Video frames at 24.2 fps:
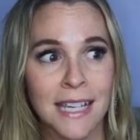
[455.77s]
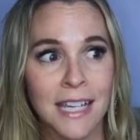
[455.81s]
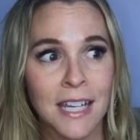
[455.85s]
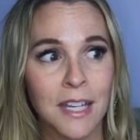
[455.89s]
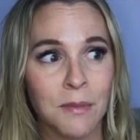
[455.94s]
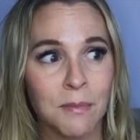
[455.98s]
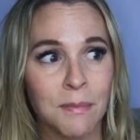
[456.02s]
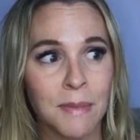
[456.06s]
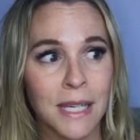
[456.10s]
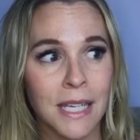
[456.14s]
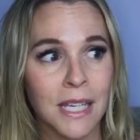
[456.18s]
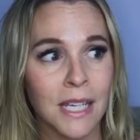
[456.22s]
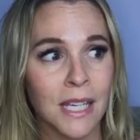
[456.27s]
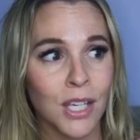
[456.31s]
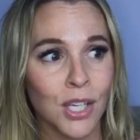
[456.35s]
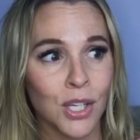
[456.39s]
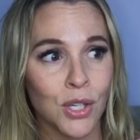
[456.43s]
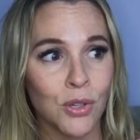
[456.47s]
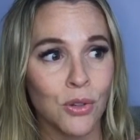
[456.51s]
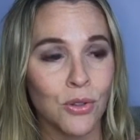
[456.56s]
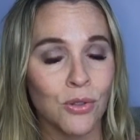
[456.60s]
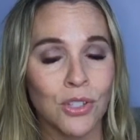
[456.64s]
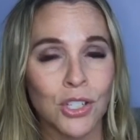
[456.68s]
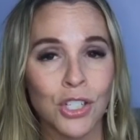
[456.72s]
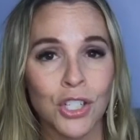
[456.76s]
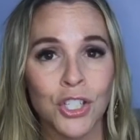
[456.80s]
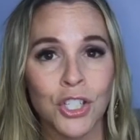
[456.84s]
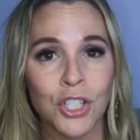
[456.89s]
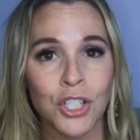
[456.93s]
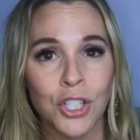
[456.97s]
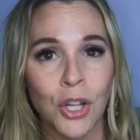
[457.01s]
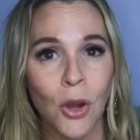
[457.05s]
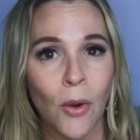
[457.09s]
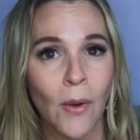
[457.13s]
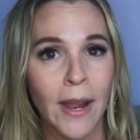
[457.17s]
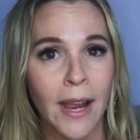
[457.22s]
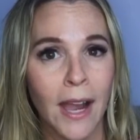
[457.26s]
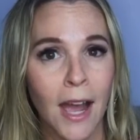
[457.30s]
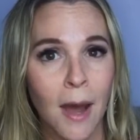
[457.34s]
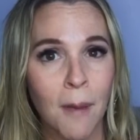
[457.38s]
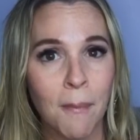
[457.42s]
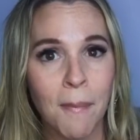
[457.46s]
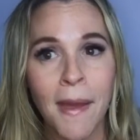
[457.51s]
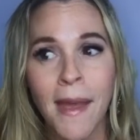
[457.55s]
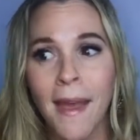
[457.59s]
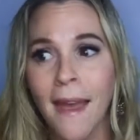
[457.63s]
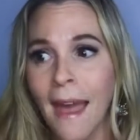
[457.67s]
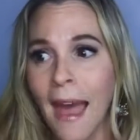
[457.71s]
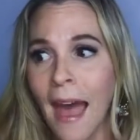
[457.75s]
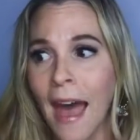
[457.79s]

It can be you just showing up